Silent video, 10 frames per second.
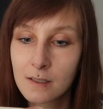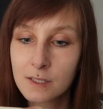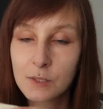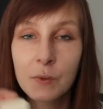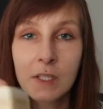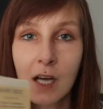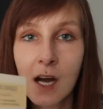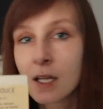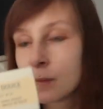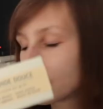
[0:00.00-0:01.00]
sweet
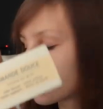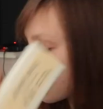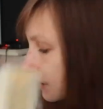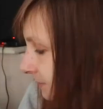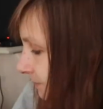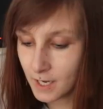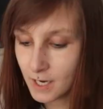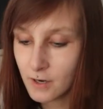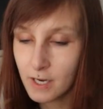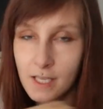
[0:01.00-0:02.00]
almond.
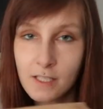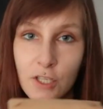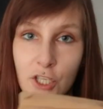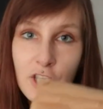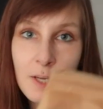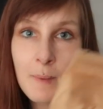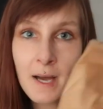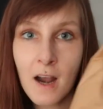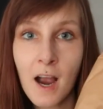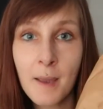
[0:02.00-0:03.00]
Here is the shea
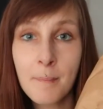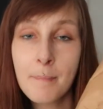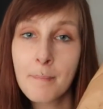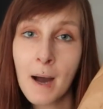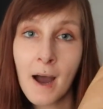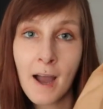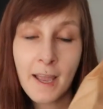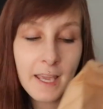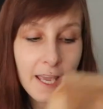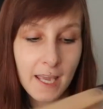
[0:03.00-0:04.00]
butter I
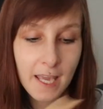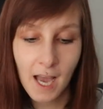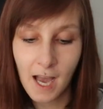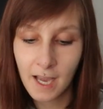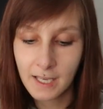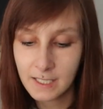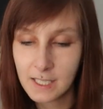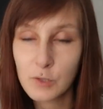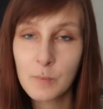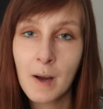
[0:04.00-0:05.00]
buy. I
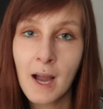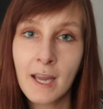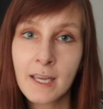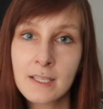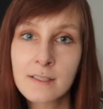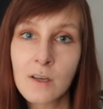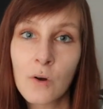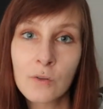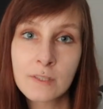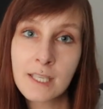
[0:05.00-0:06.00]
need to buy it
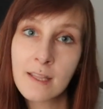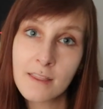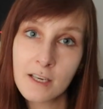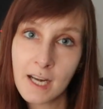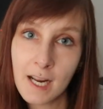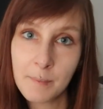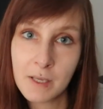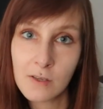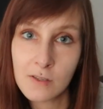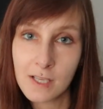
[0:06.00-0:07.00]
on the internet
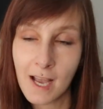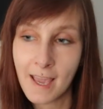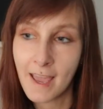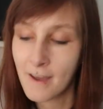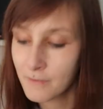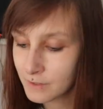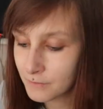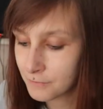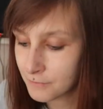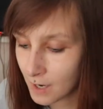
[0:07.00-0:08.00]
because I
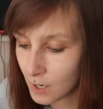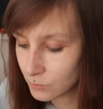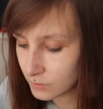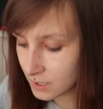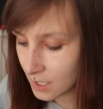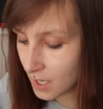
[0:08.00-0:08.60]
haven't found